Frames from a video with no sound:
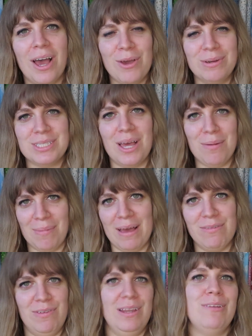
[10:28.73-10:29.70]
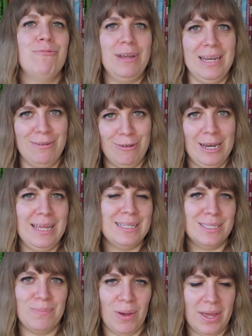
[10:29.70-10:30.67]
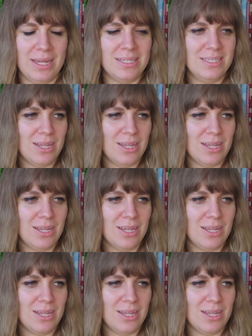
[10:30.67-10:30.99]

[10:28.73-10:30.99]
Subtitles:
I always come back feeling really inspired.